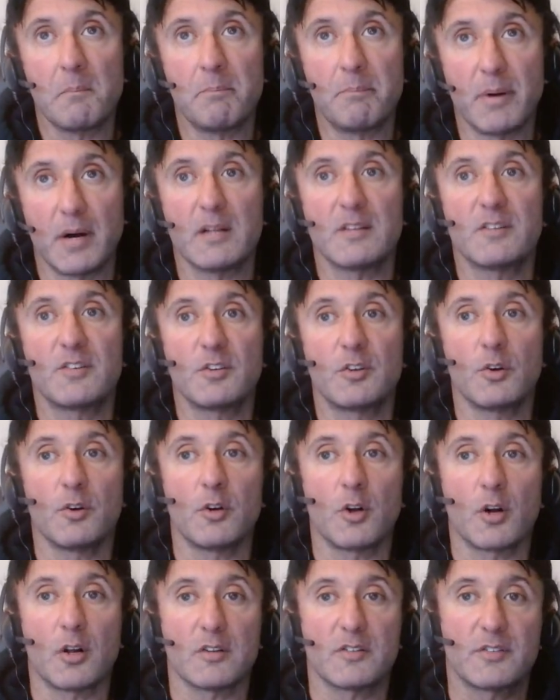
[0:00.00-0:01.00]
But
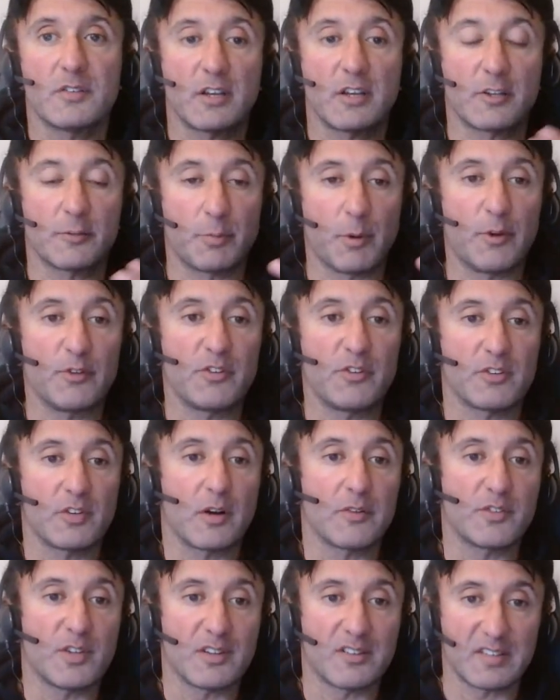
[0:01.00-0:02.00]
you're not exposing
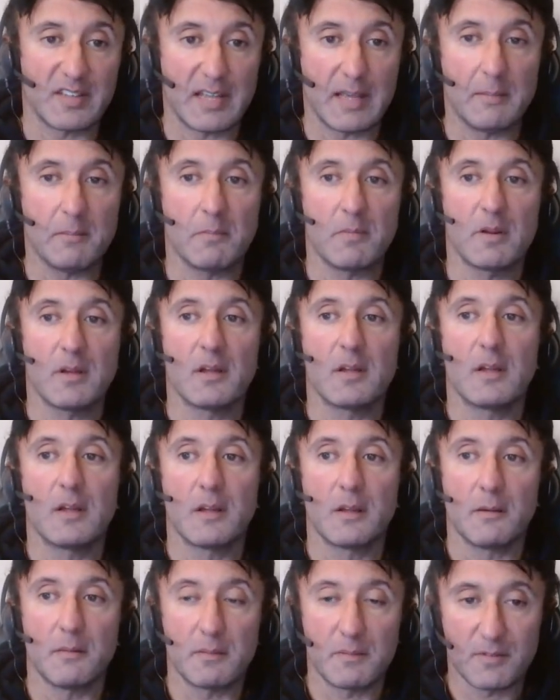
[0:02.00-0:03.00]
yourself to the same
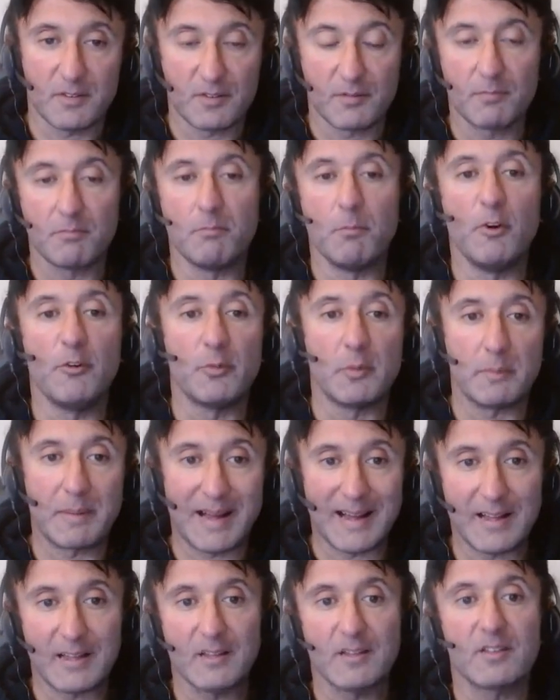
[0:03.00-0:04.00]
movement
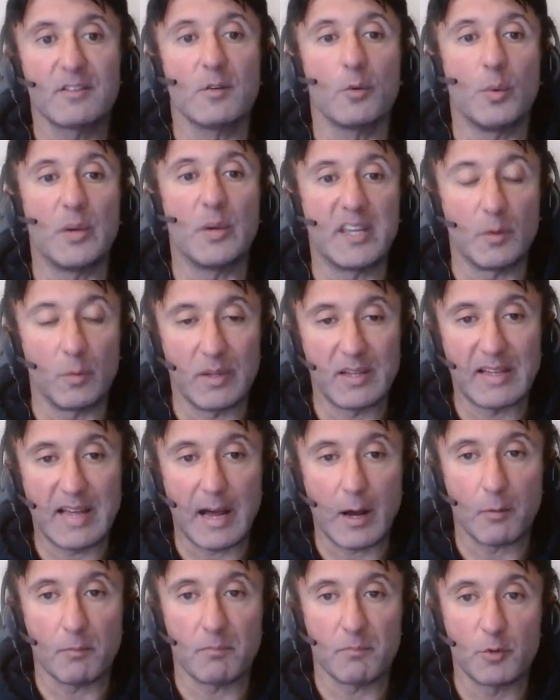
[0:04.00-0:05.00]
patterns week in, week
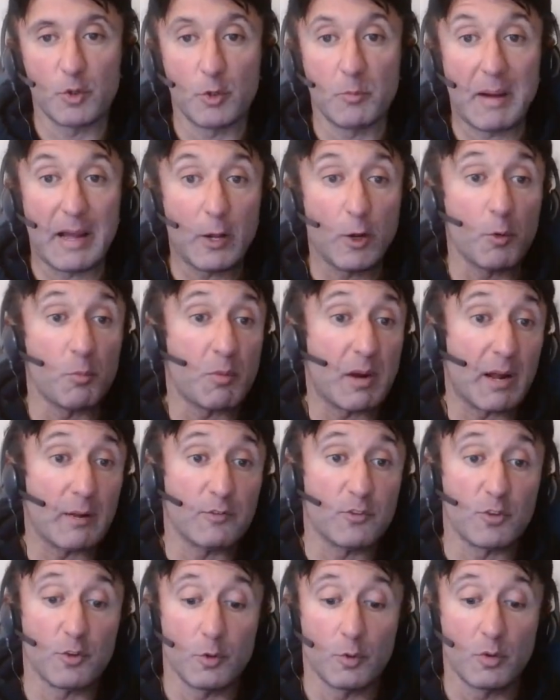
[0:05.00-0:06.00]
out. You might come
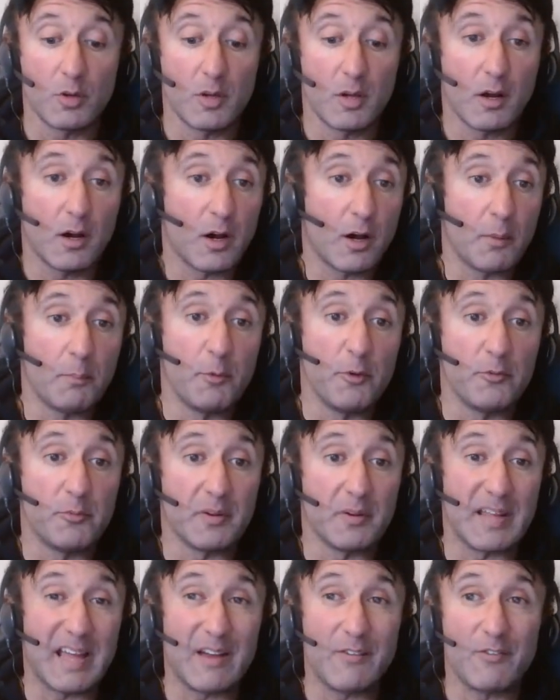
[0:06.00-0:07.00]
around to a
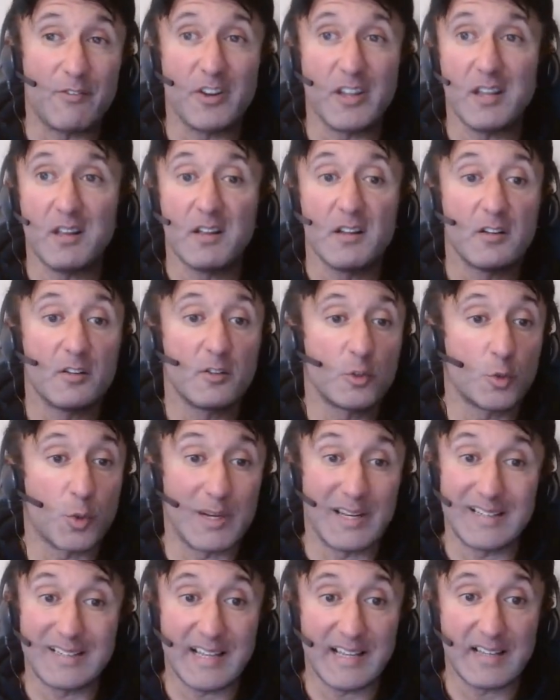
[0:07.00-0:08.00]
movement every
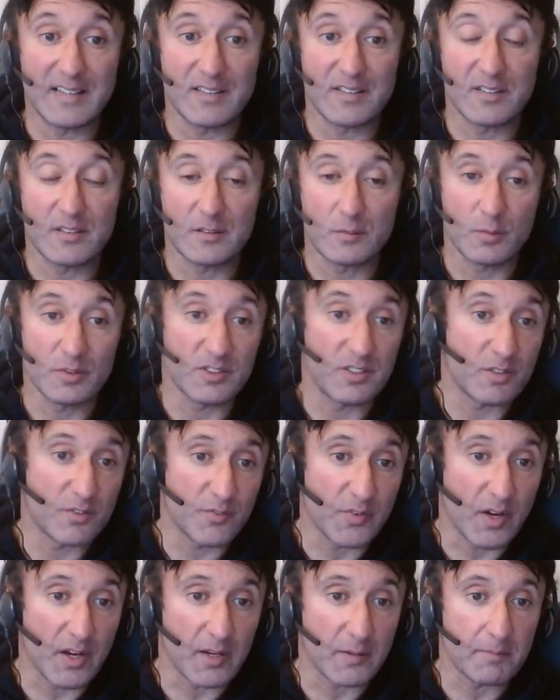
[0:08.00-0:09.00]
20 days, which
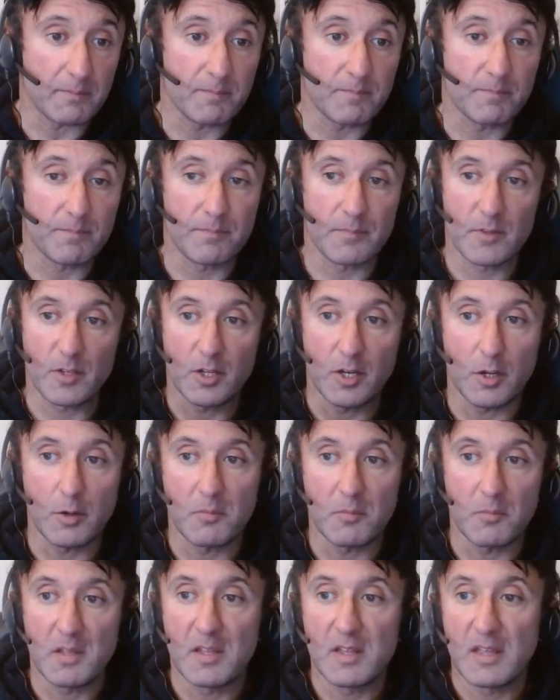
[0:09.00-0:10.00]
is fine. You
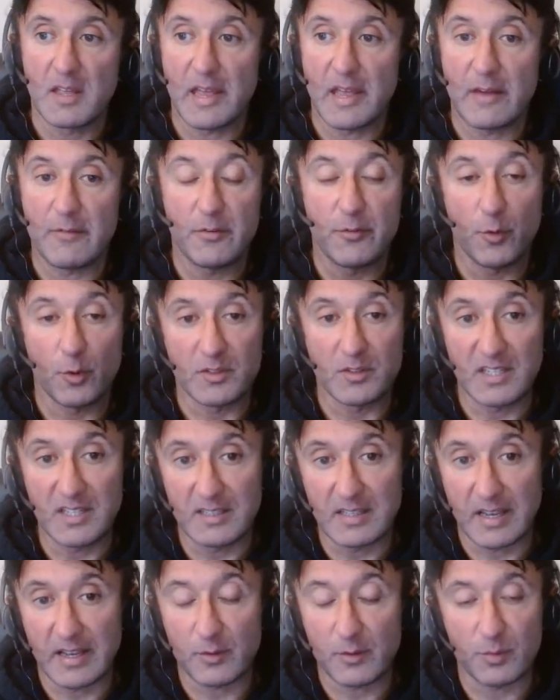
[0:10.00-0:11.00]
know, every
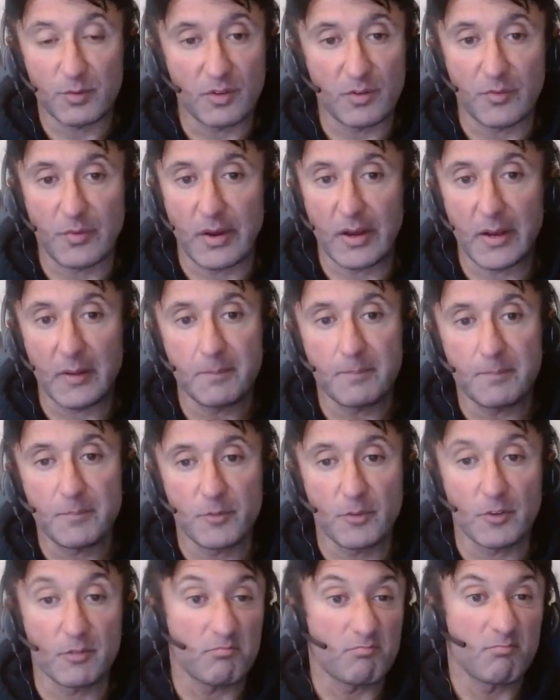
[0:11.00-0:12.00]
14 days, which is fine.
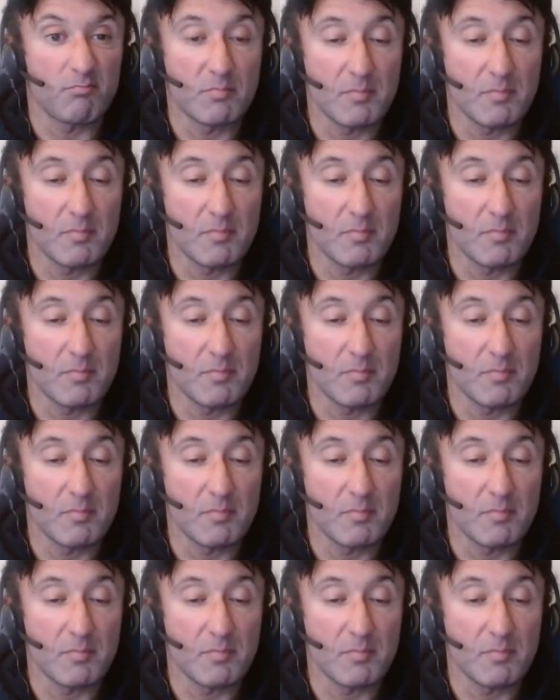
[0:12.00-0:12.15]
Just